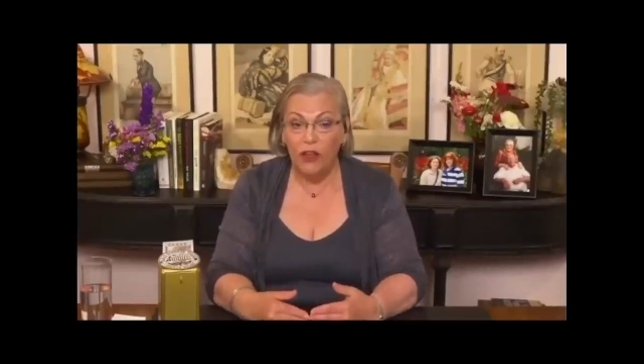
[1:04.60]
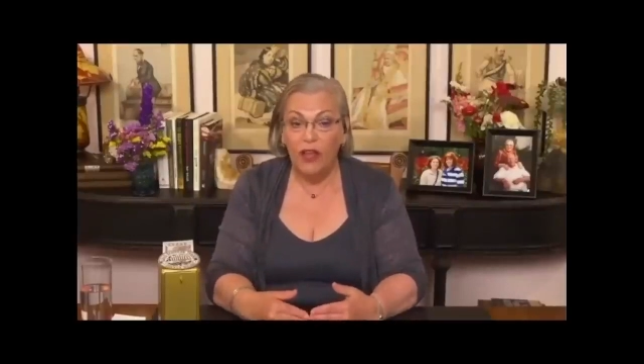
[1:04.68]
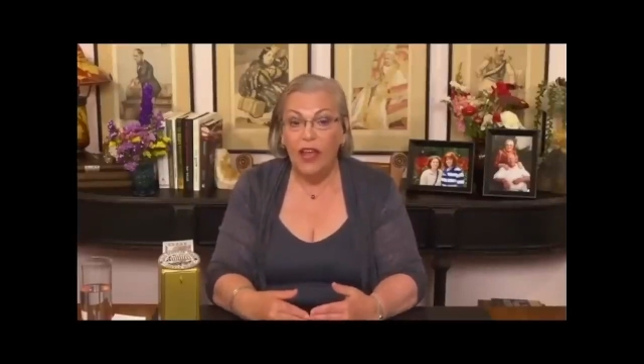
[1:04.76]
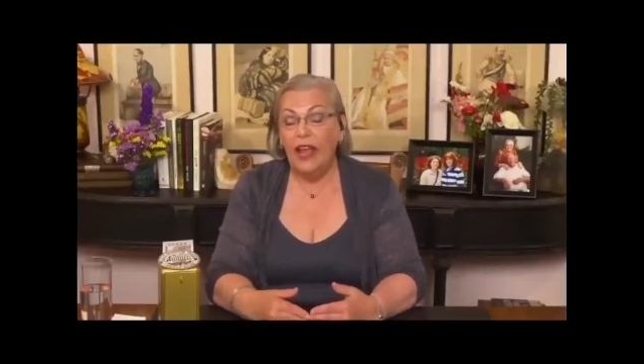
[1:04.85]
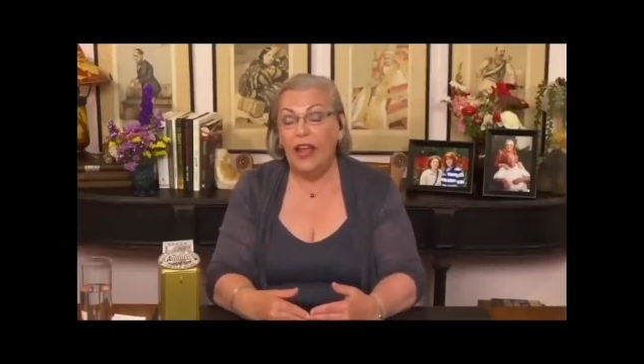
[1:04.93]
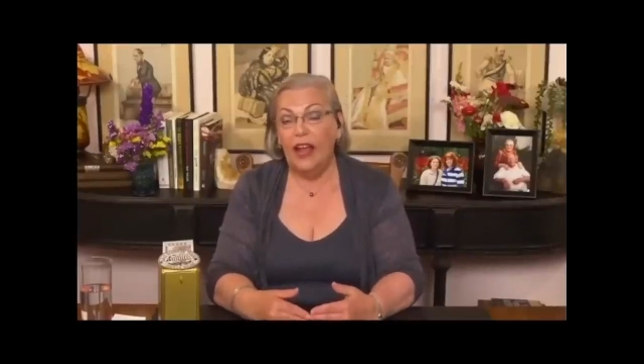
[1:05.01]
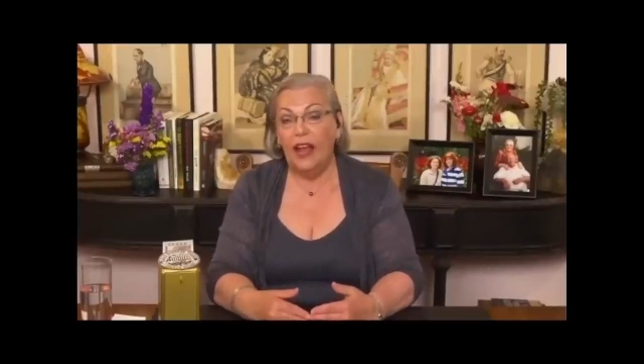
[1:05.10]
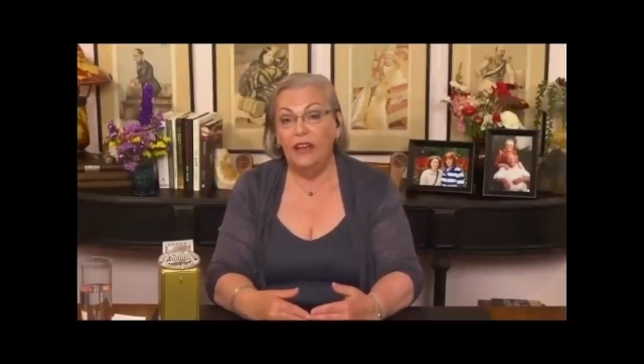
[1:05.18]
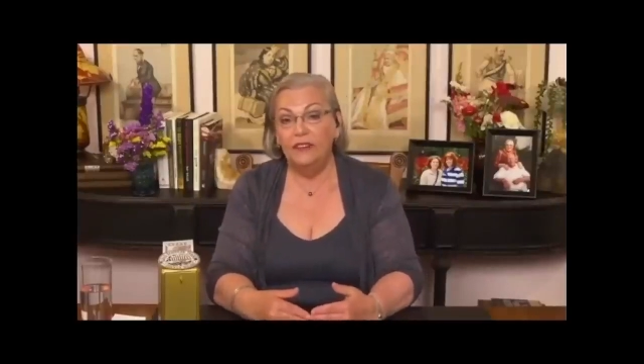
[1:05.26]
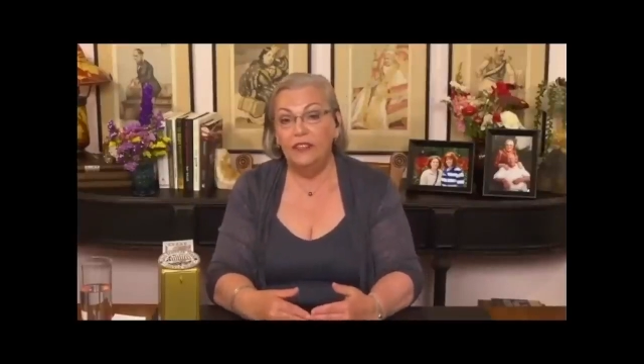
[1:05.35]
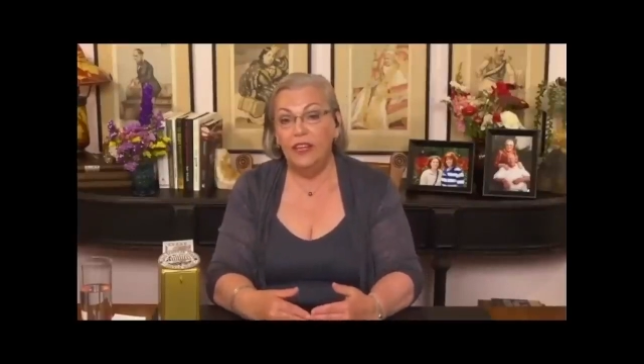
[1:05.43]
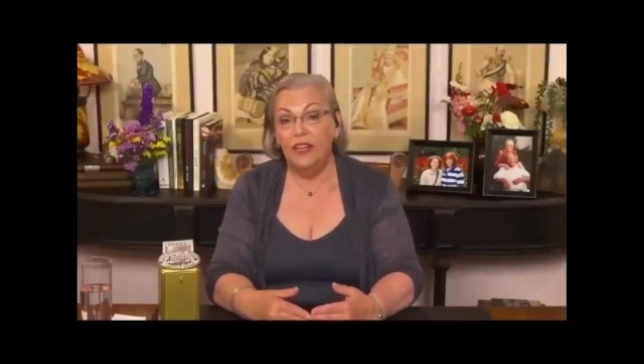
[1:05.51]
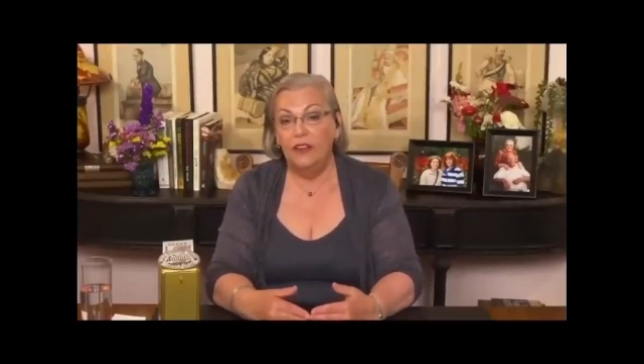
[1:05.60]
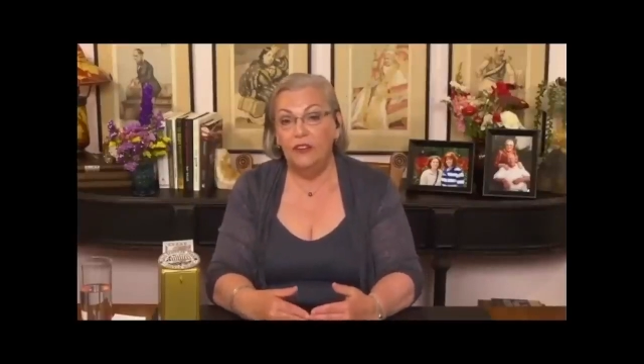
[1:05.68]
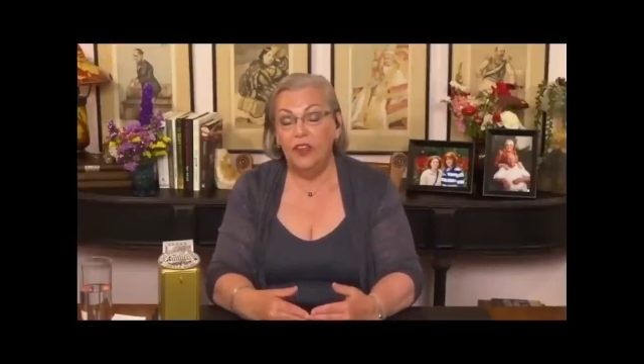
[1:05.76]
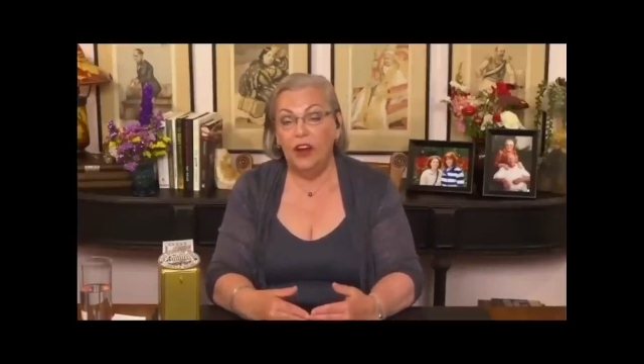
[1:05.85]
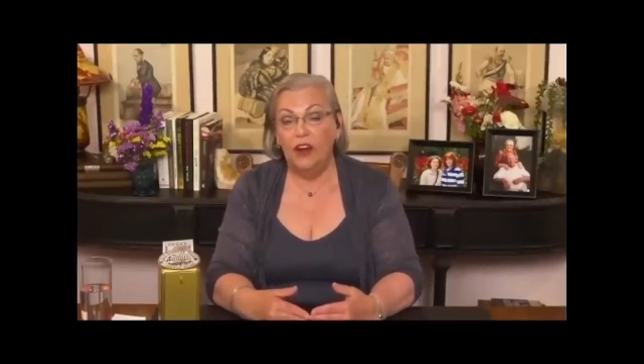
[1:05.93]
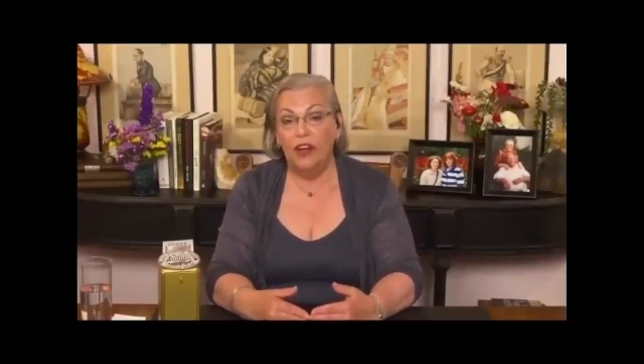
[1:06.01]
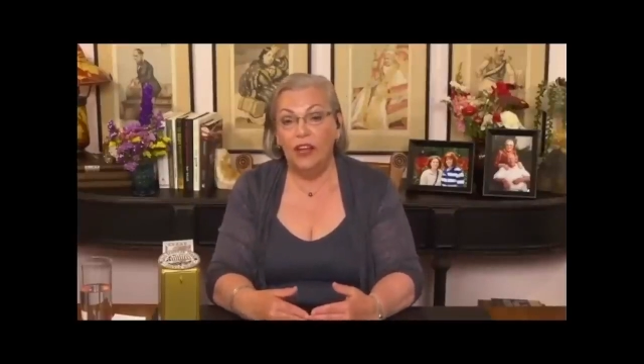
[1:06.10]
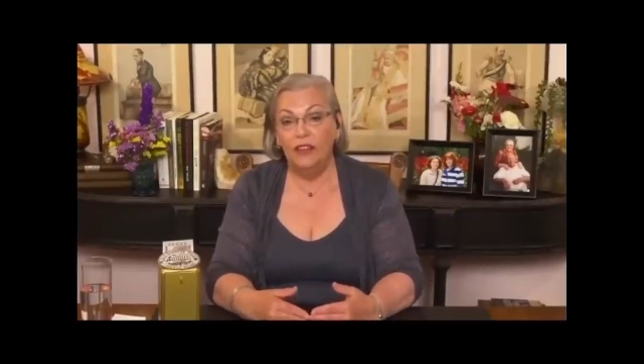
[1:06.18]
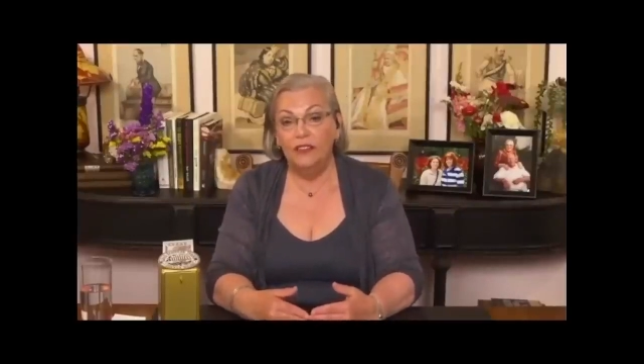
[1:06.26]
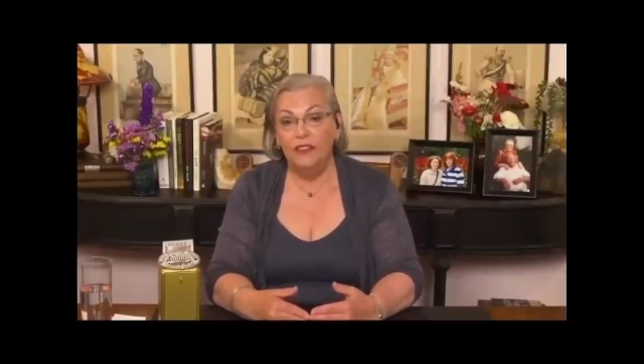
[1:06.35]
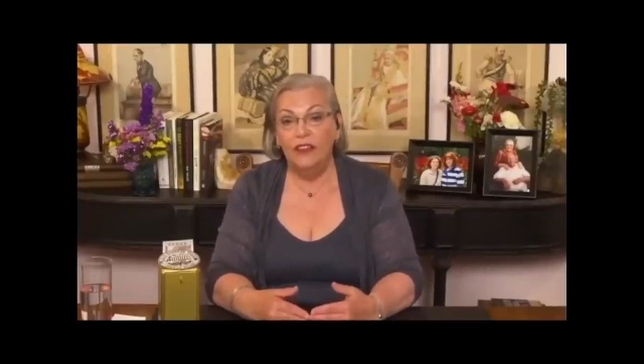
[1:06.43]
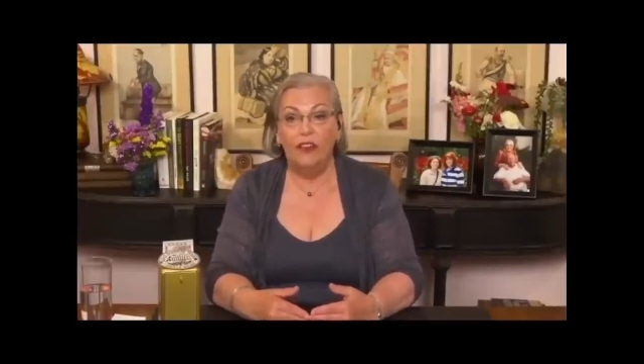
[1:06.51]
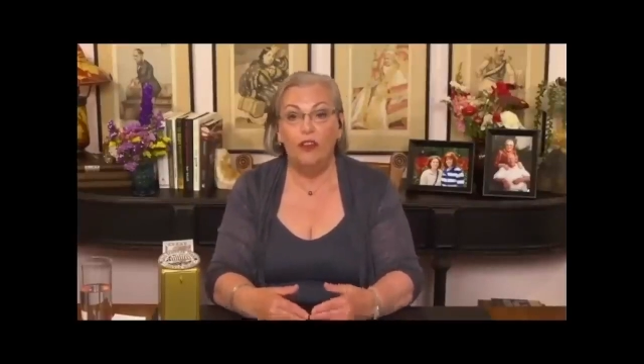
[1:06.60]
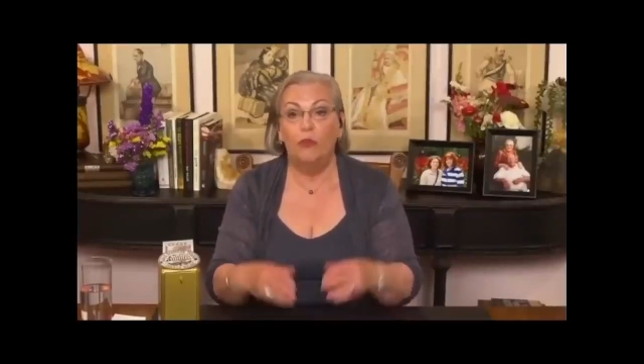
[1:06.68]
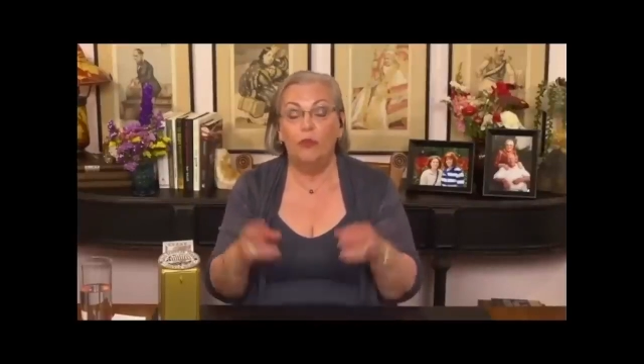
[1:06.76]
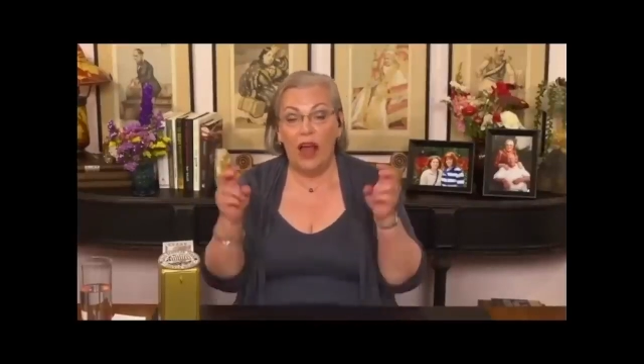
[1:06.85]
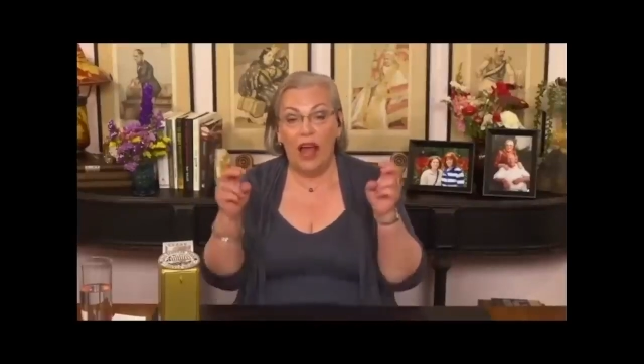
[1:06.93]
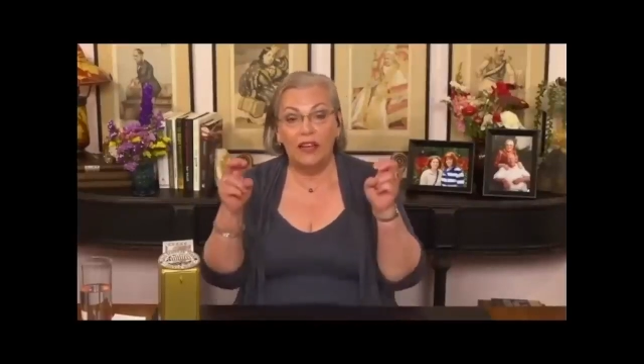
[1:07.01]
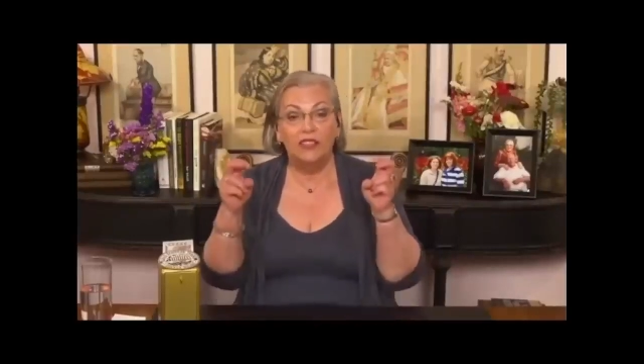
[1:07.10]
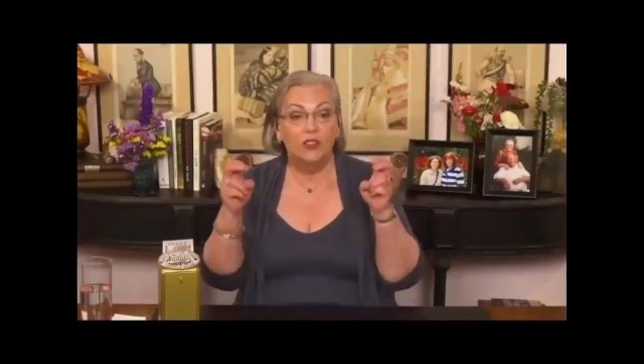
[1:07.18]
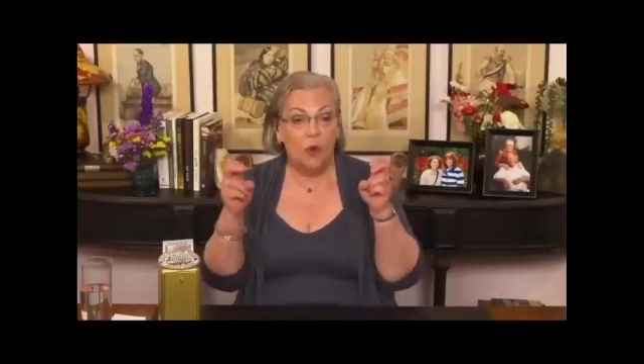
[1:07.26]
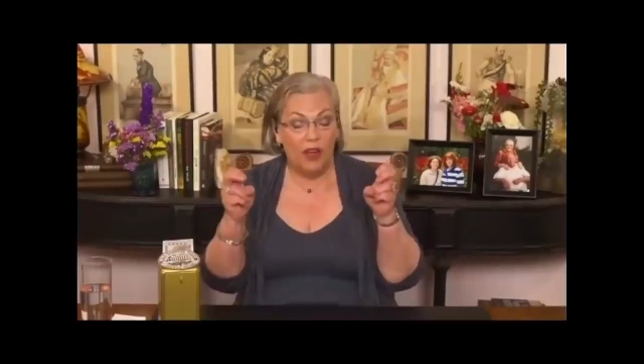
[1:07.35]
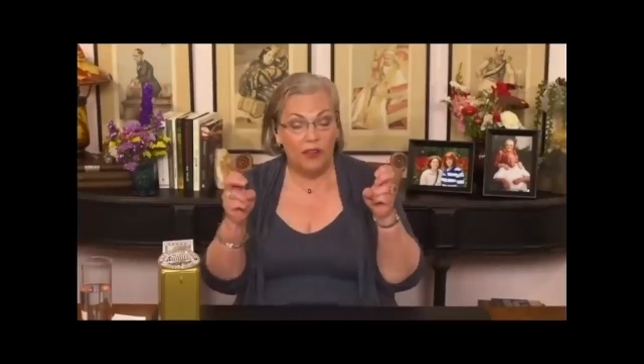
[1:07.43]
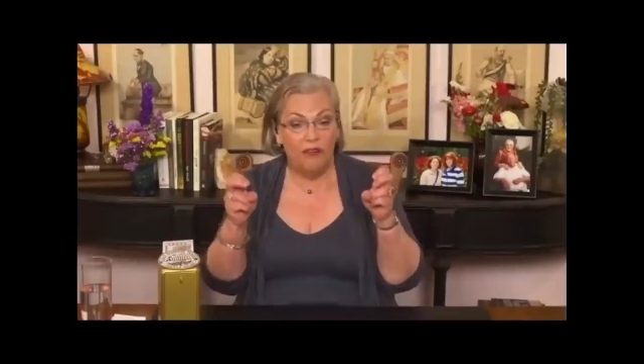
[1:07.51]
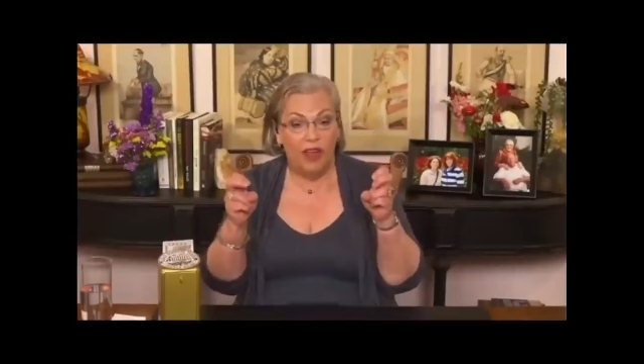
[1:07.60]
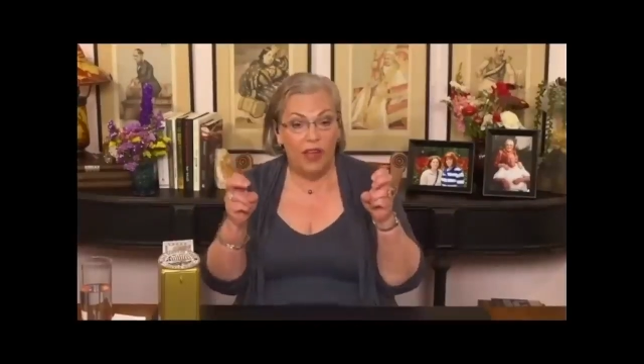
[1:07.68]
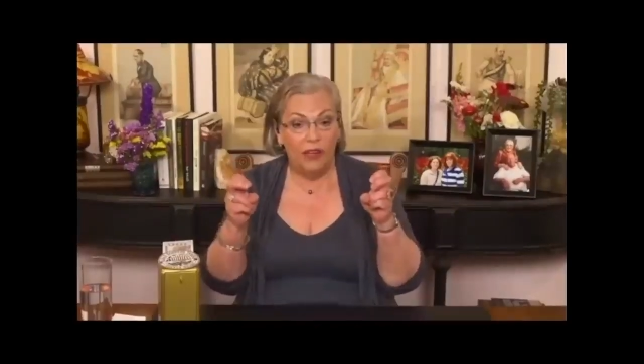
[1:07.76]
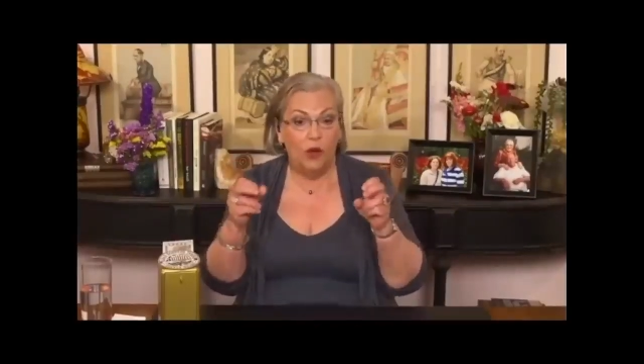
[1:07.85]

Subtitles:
And if there is another black swan event,